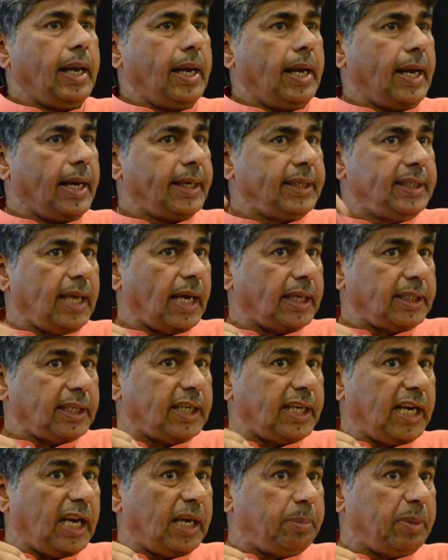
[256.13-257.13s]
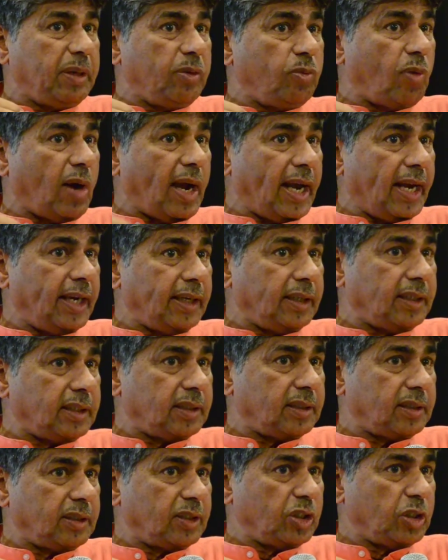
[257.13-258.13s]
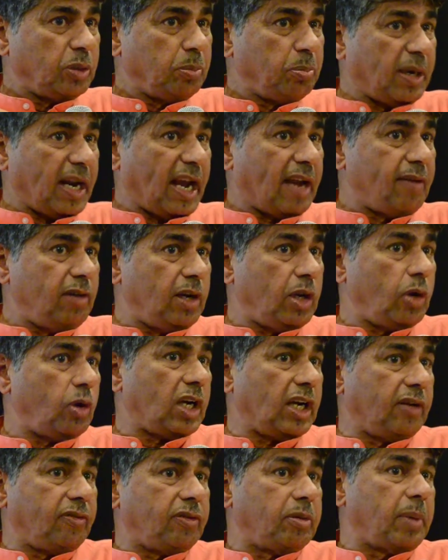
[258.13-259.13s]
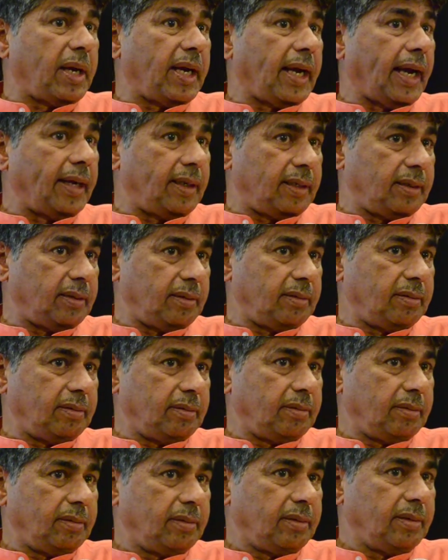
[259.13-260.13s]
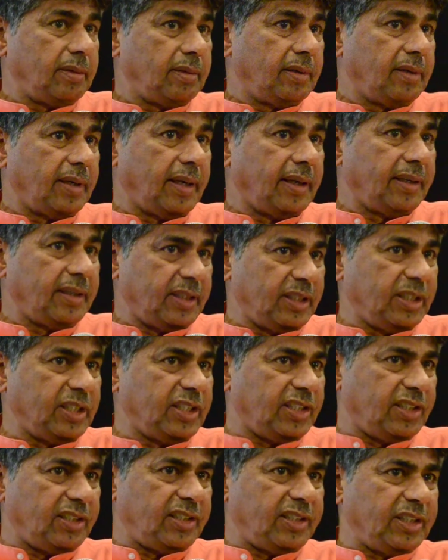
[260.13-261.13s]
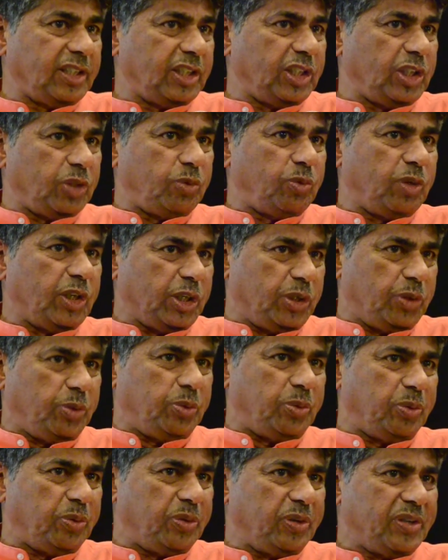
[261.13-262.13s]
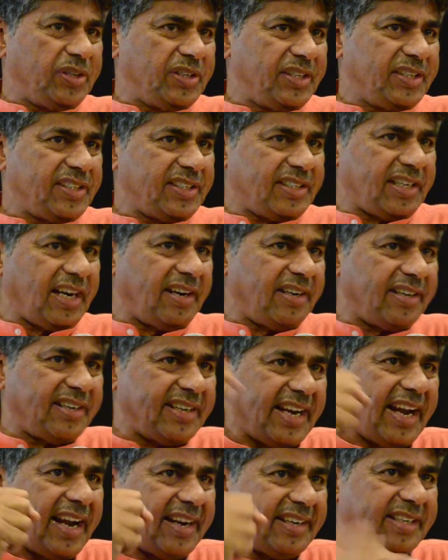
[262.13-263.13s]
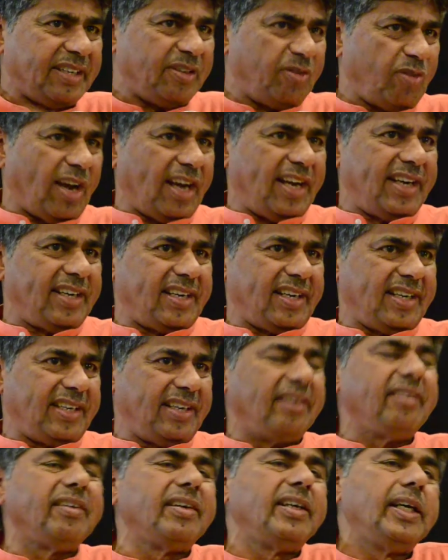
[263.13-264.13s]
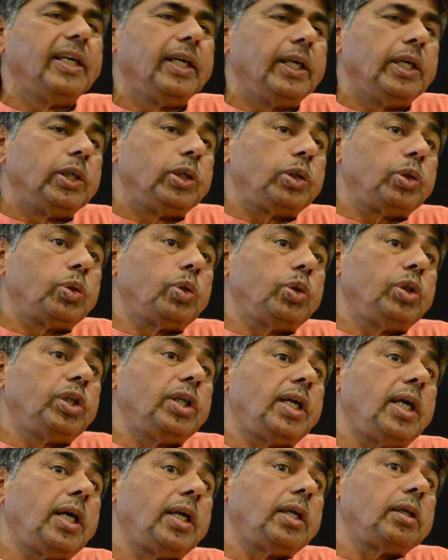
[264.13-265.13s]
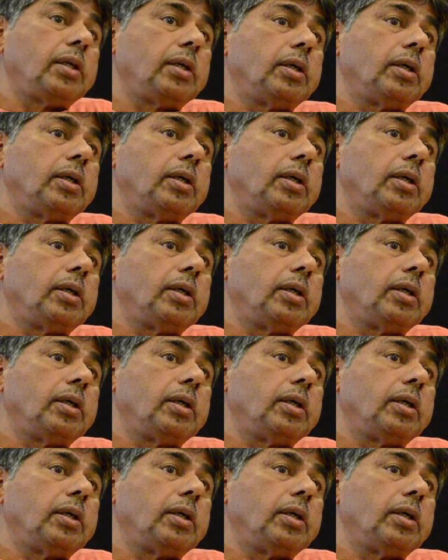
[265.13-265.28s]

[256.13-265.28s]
let the other guy be violent, but I will not lift my hand. Right? This is where you start reacting violently. So there are